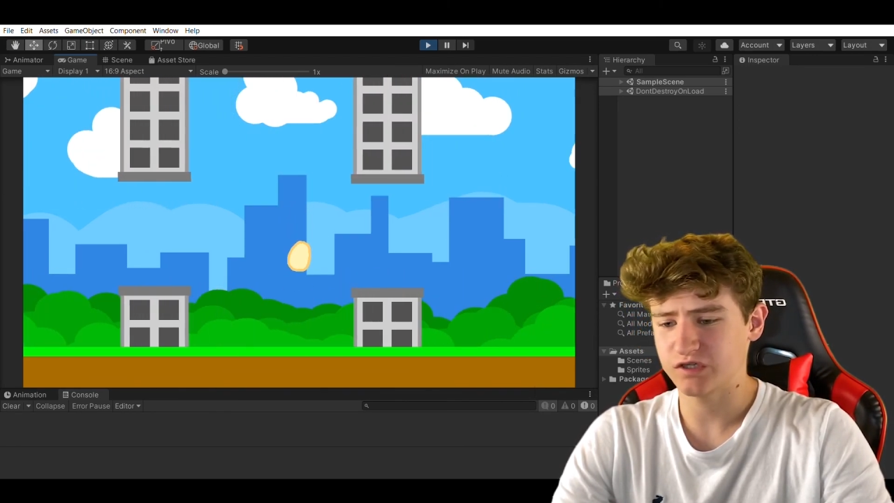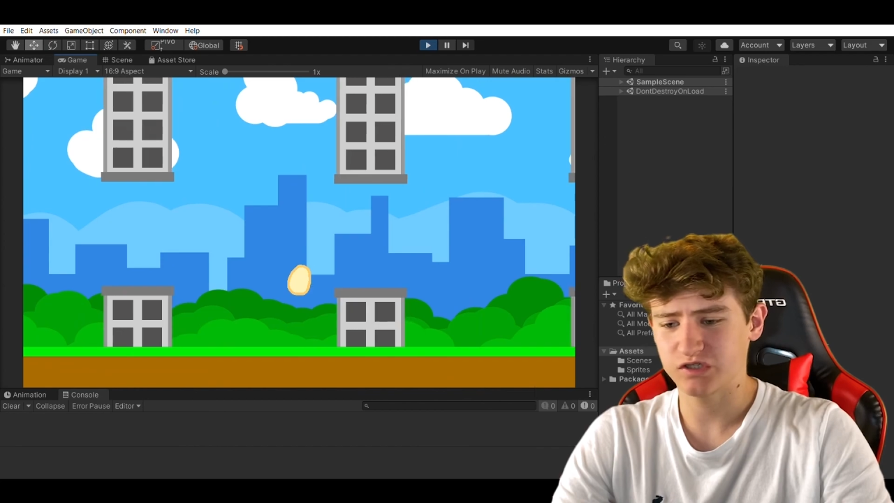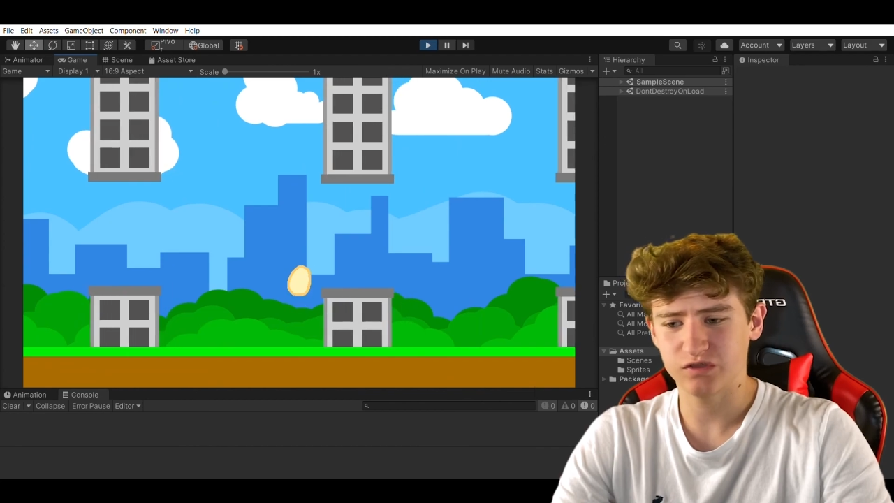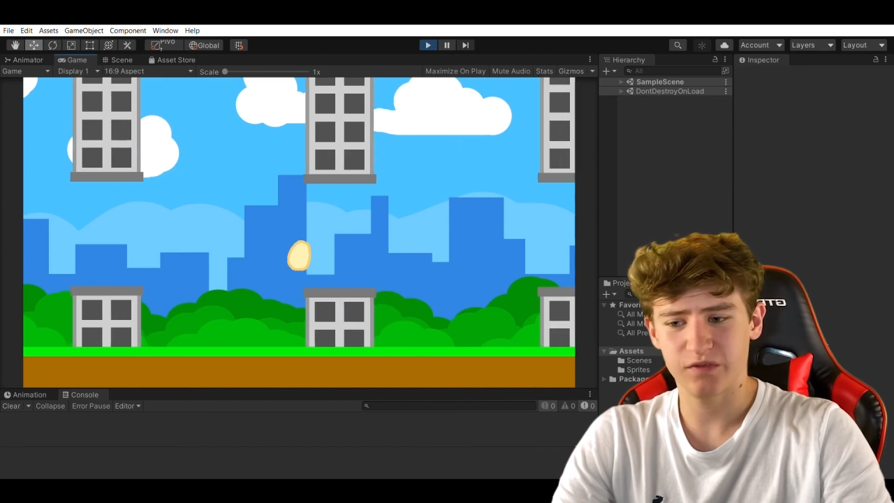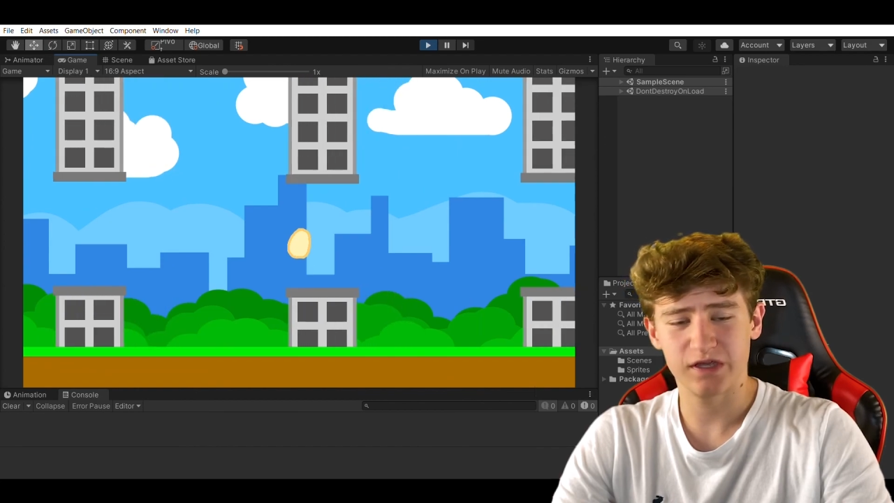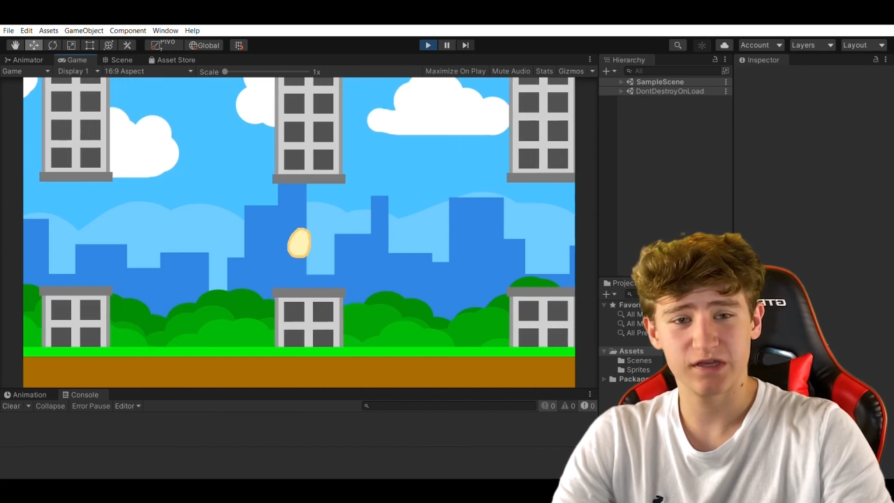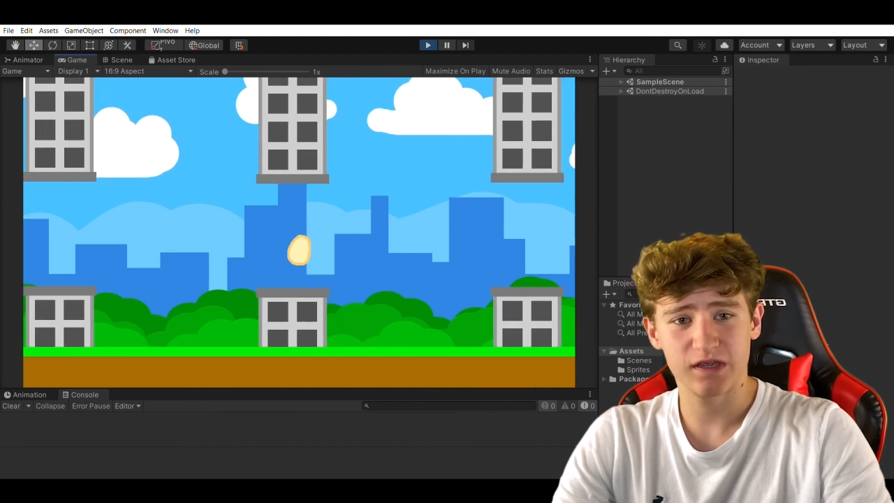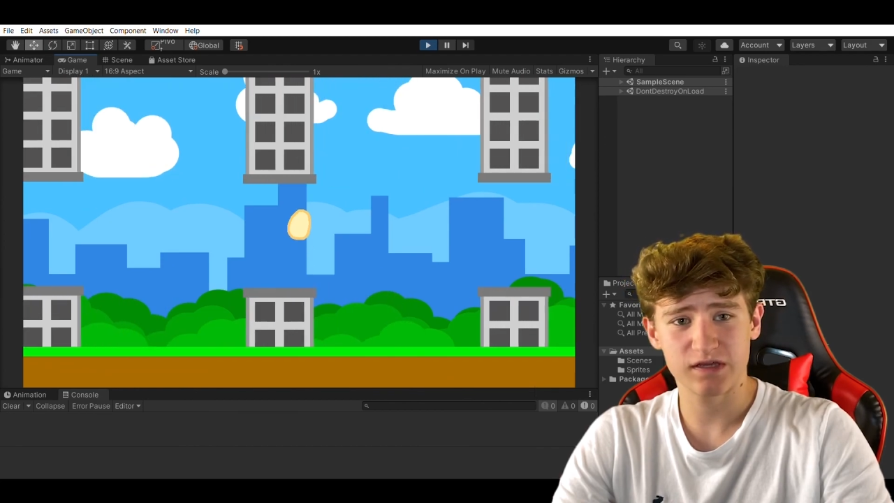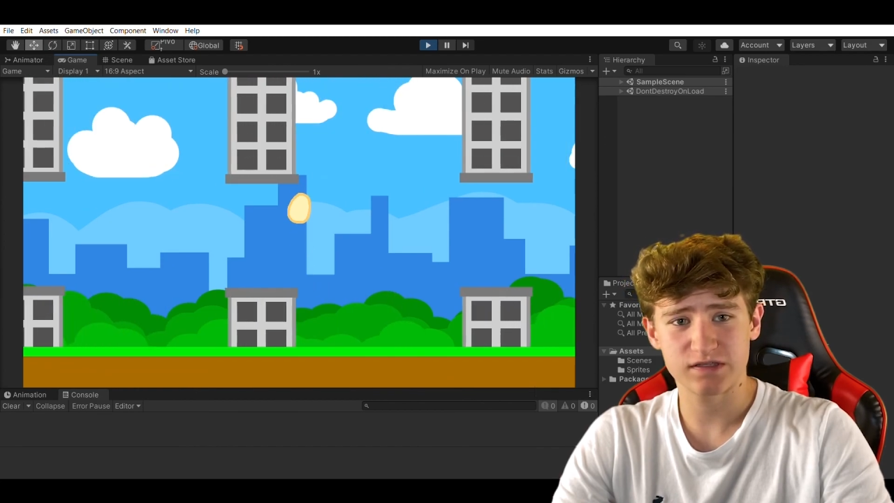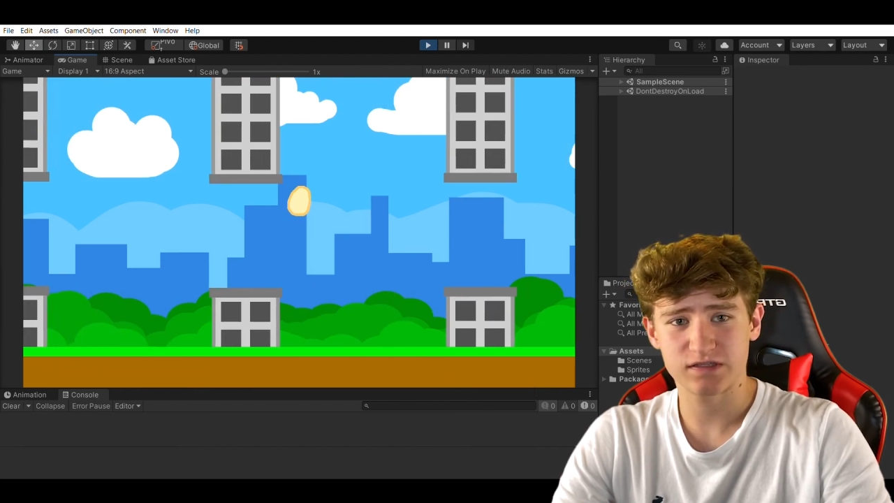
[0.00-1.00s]
I should make
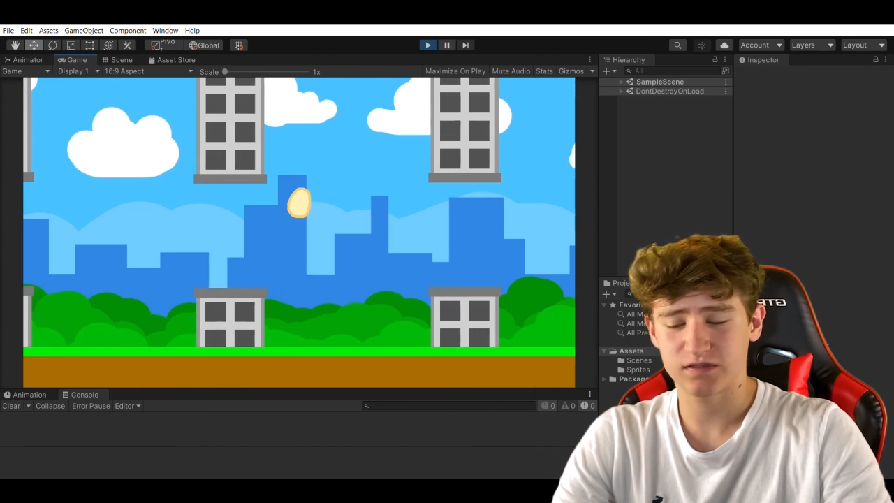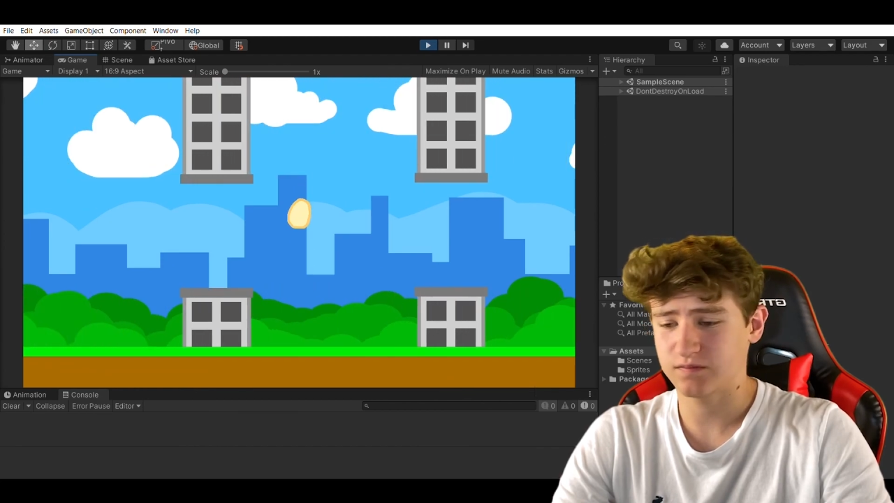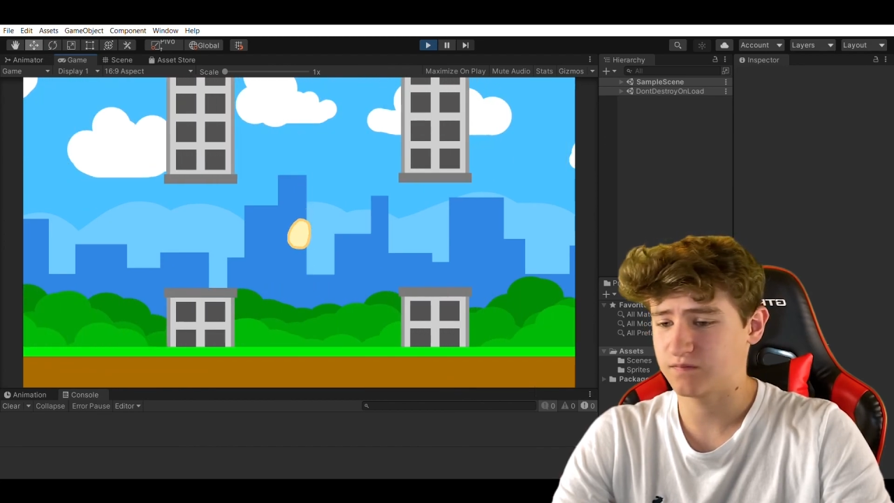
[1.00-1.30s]
next